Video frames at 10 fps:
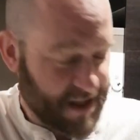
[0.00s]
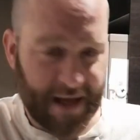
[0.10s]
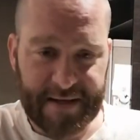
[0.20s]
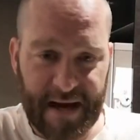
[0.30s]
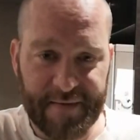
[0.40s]
I
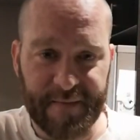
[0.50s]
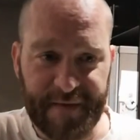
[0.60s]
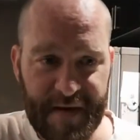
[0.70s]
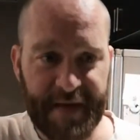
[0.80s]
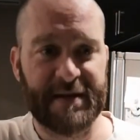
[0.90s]
like to have some
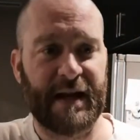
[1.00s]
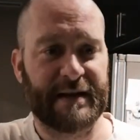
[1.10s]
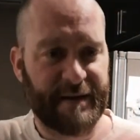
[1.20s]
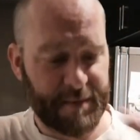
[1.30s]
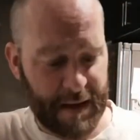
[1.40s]
fun things. I
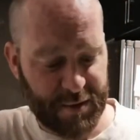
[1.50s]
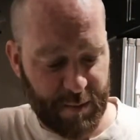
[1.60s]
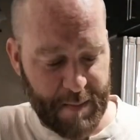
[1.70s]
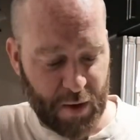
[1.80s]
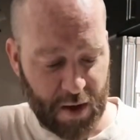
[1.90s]
like to have some extra
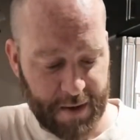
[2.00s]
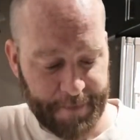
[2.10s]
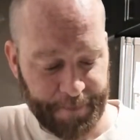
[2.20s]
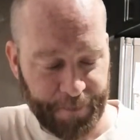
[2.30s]
people on.